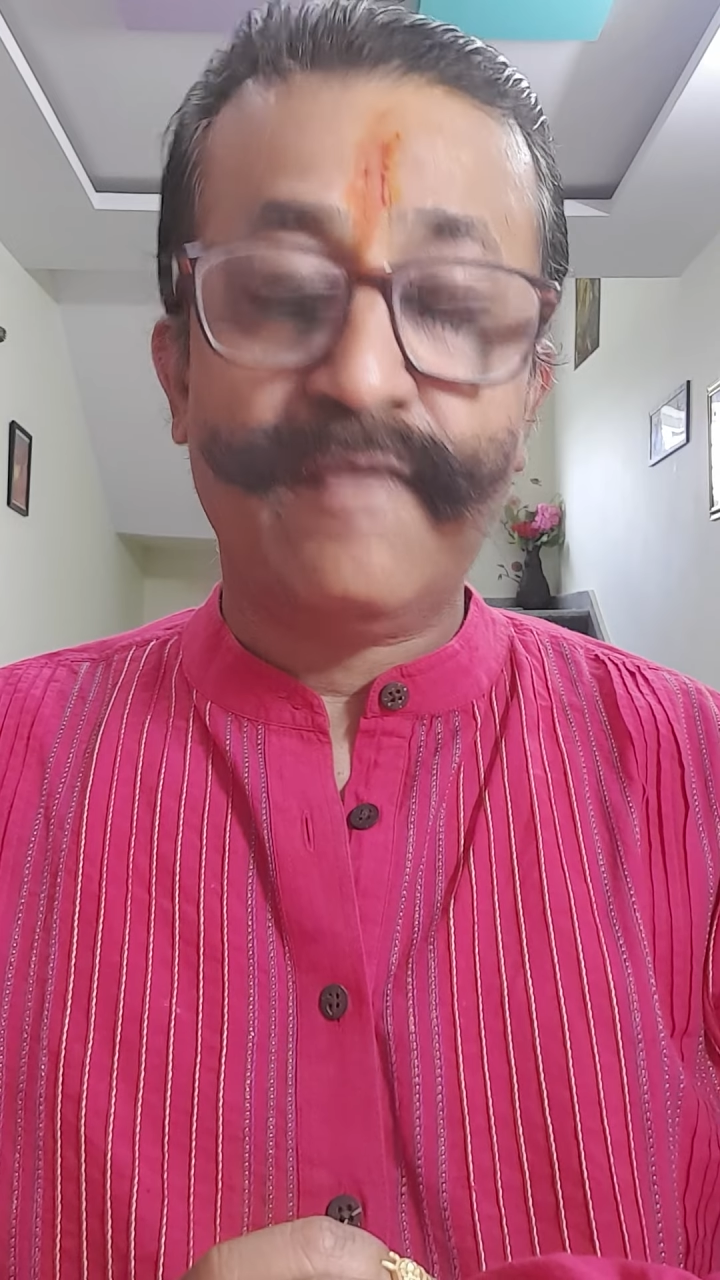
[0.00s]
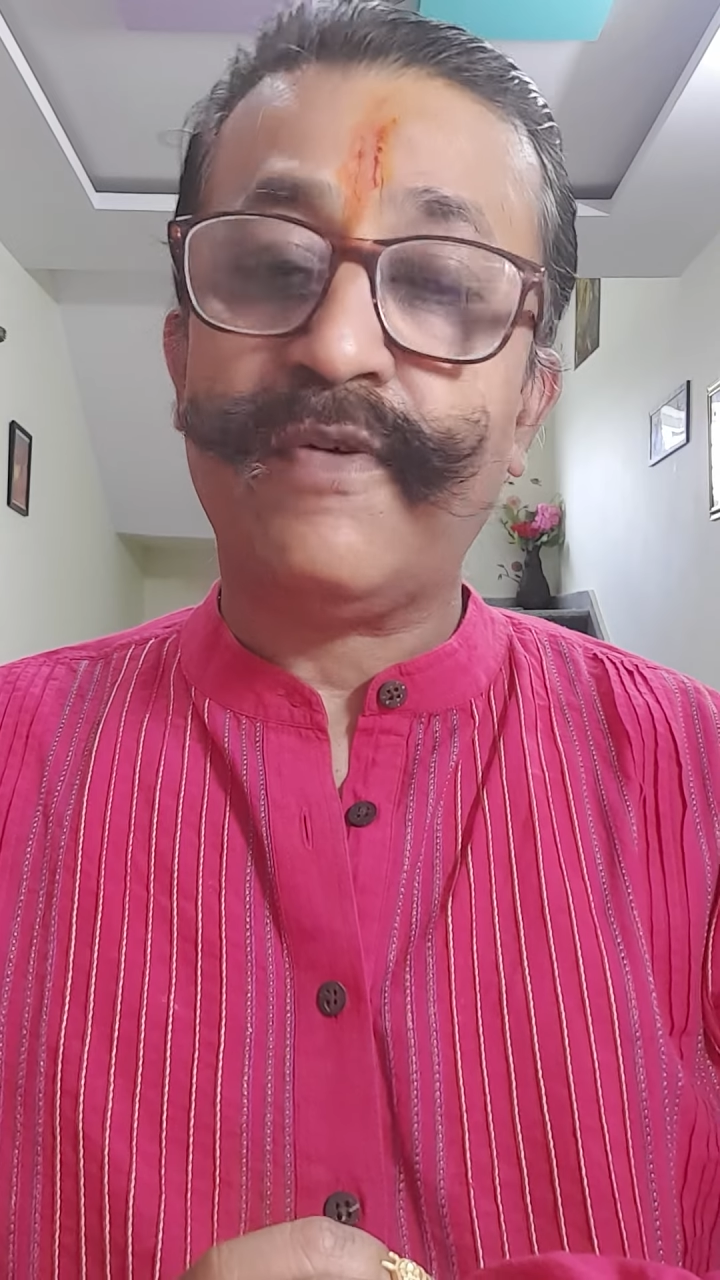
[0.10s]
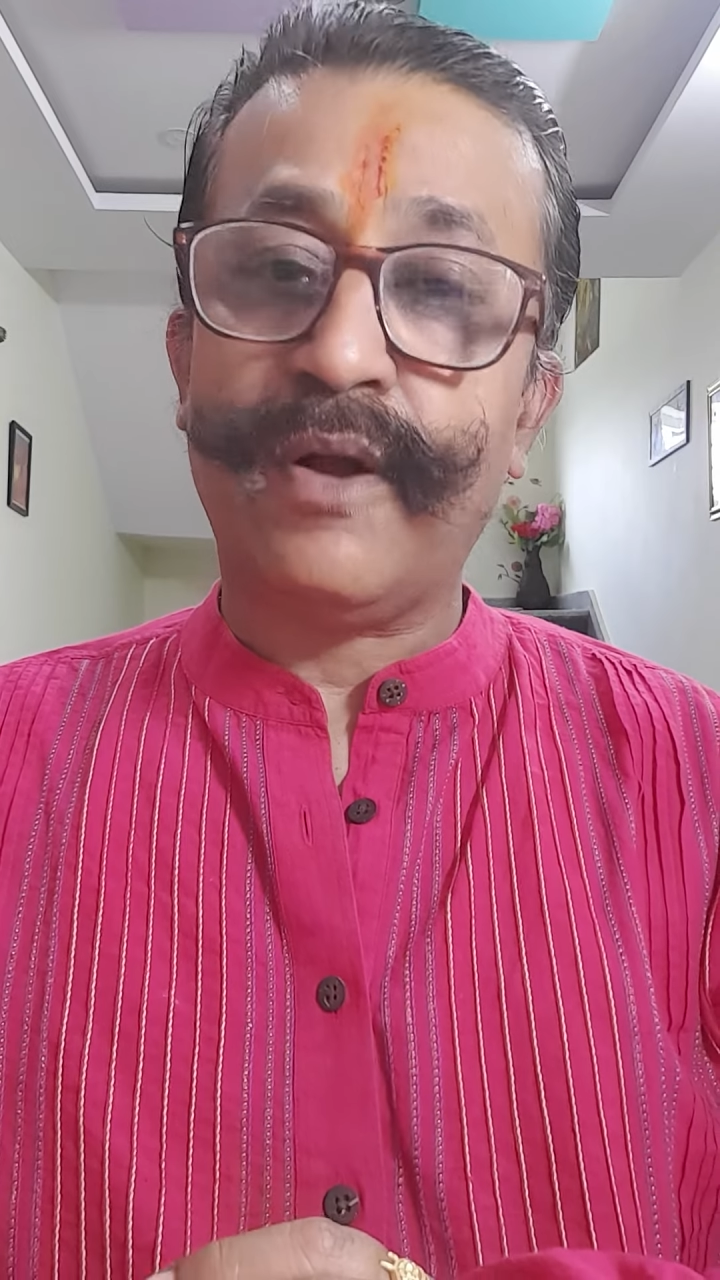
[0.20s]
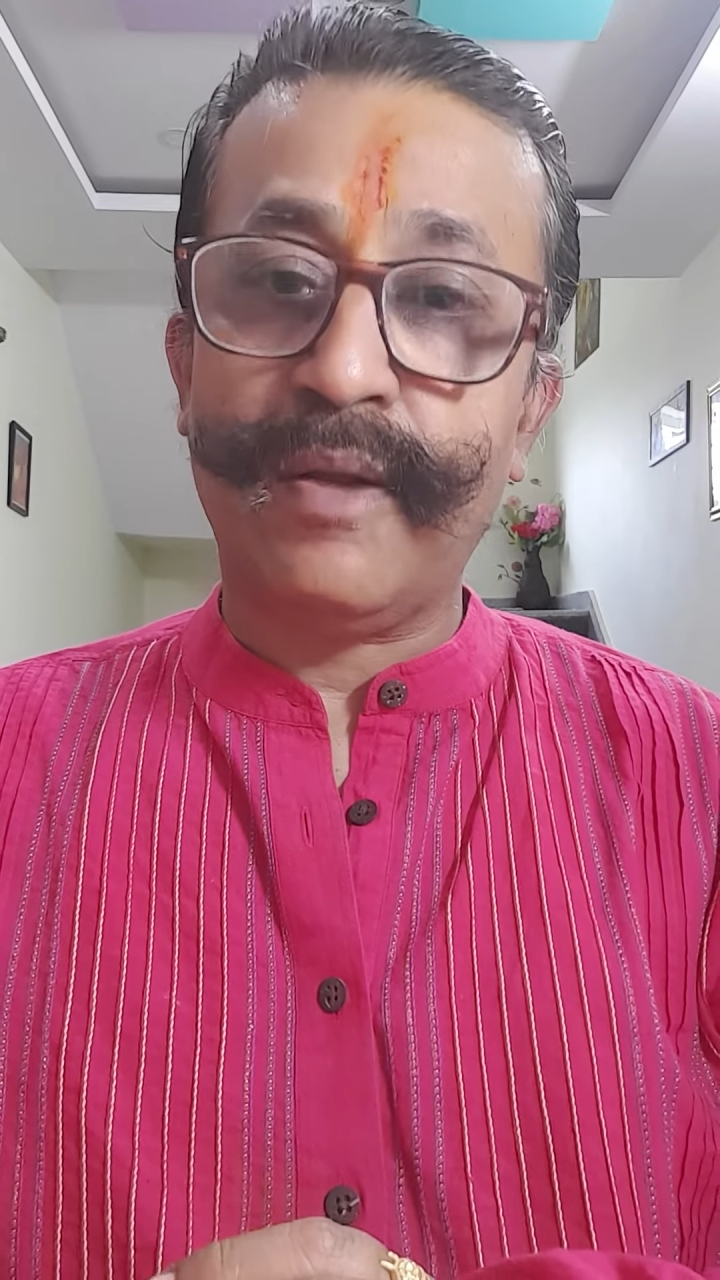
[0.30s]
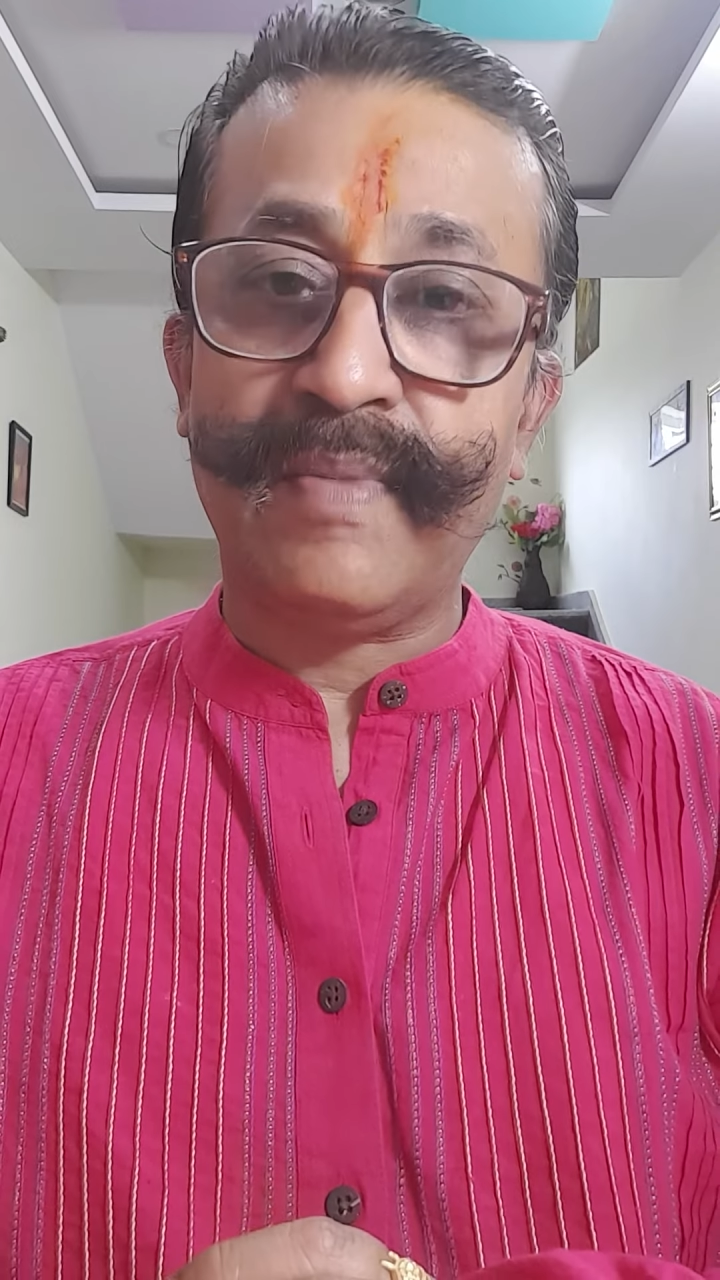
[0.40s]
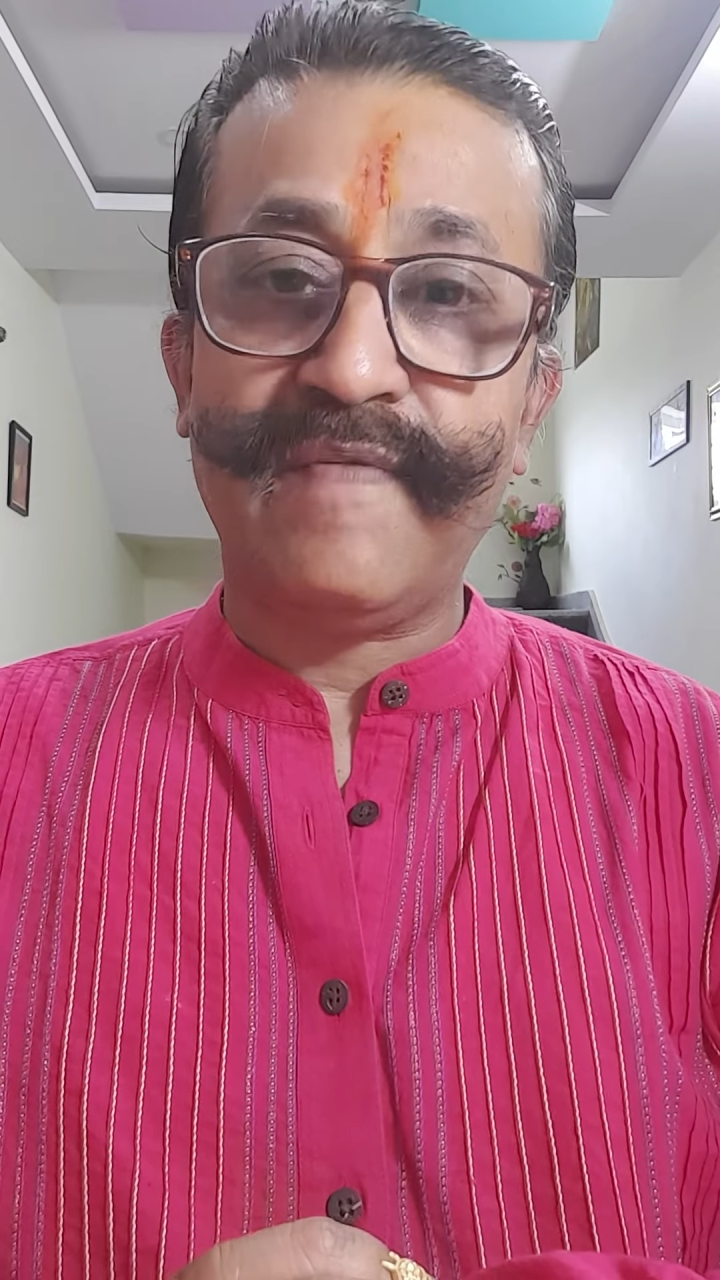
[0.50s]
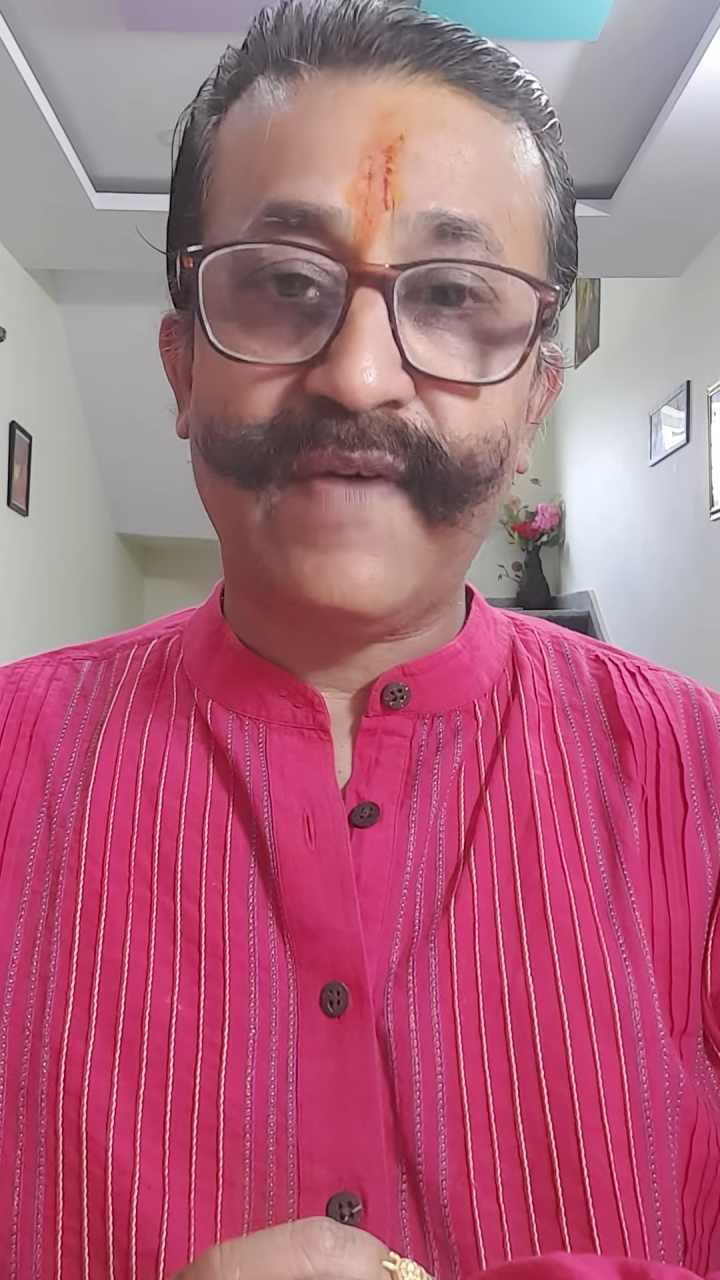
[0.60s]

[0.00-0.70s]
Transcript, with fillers: For all my